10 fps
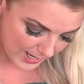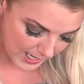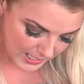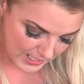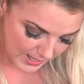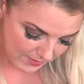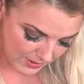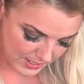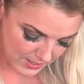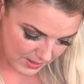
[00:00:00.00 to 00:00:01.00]
I can't save
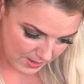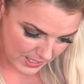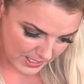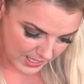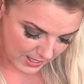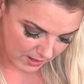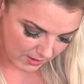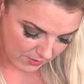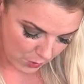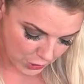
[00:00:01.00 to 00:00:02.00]
this ink,
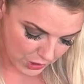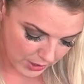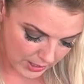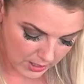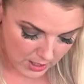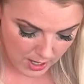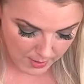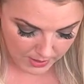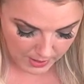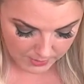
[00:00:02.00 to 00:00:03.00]
unfortunately.
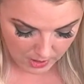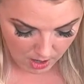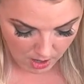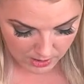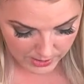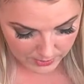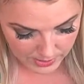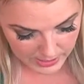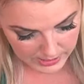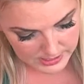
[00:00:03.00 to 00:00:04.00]
I am gonna haul it out
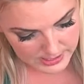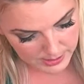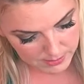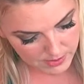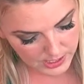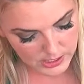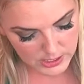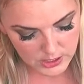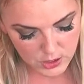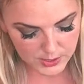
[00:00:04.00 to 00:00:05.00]
again, the same thing, a
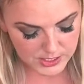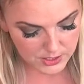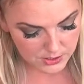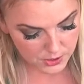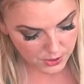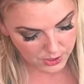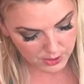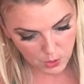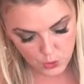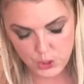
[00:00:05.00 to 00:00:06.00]
little twist and
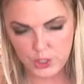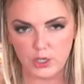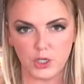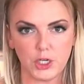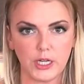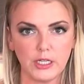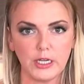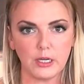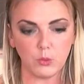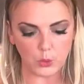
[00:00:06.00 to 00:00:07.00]
turning motion, and
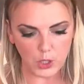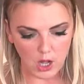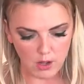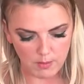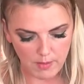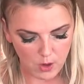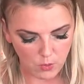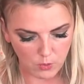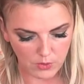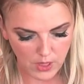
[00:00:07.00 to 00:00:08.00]
gently it will come
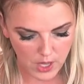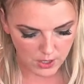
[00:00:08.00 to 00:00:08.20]
out with